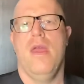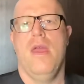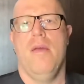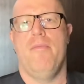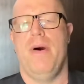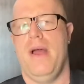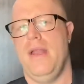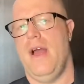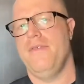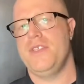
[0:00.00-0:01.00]
But
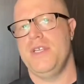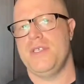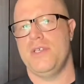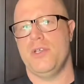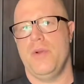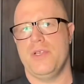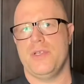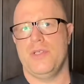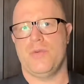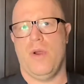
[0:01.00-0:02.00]
I've seen
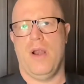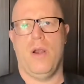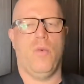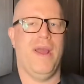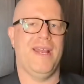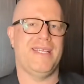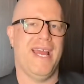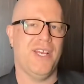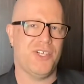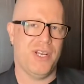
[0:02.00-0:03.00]
situations where when
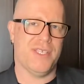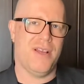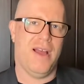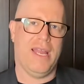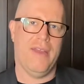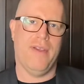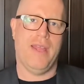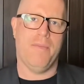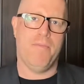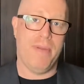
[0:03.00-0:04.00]
attention is not
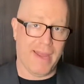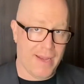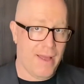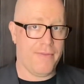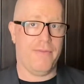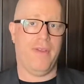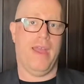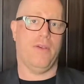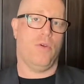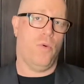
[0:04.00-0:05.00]
giving big enough
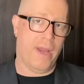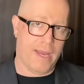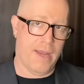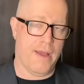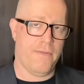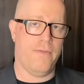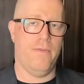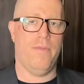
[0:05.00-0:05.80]
and quick enough,